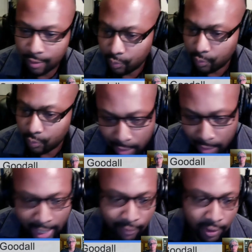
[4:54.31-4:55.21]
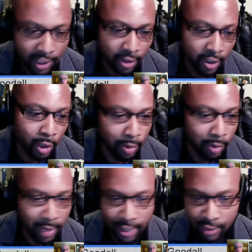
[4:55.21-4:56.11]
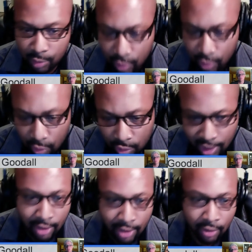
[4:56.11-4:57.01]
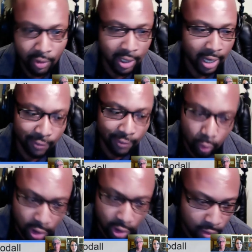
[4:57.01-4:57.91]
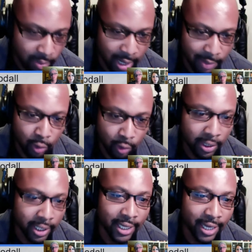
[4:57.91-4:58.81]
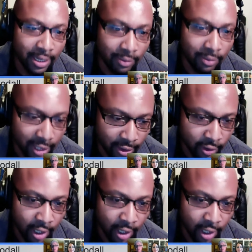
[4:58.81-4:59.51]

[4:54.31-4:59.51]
we may have dinner, we may have some dessert together, and afterwards maybe we'll play a game together